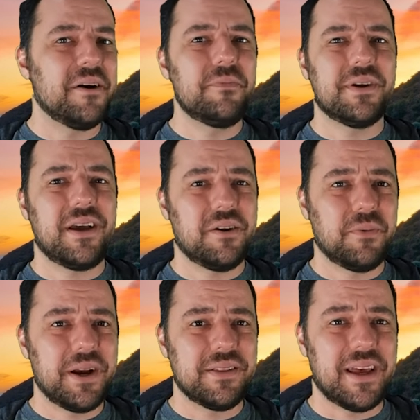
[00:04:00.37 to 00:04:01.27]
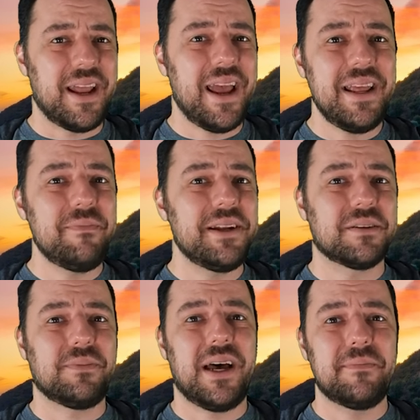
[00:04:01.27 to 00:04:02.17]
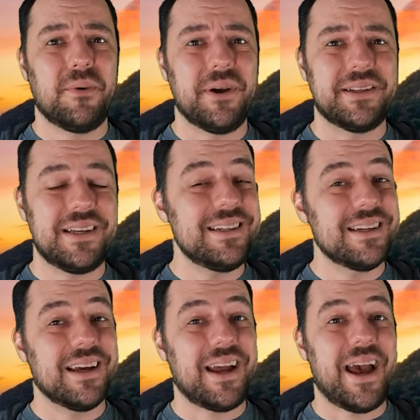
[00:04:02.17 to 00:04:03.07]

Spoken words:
hope you're now aware that any major plot point isn't gonna